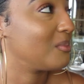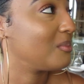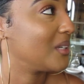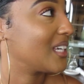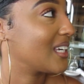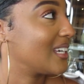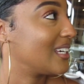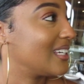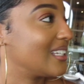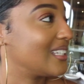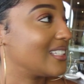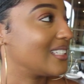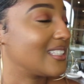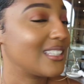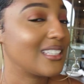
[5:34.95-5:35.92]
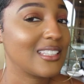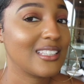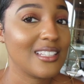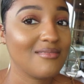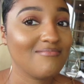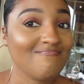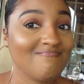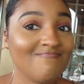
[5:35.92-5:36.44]
because
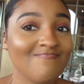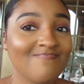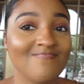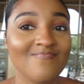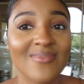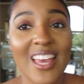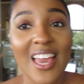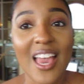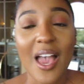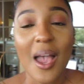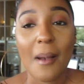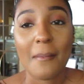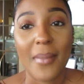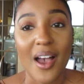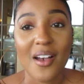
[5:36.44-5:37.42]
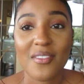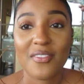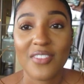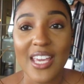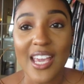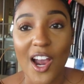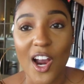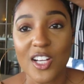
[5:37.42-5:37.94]
my
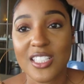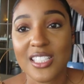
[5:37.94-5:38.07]
feet are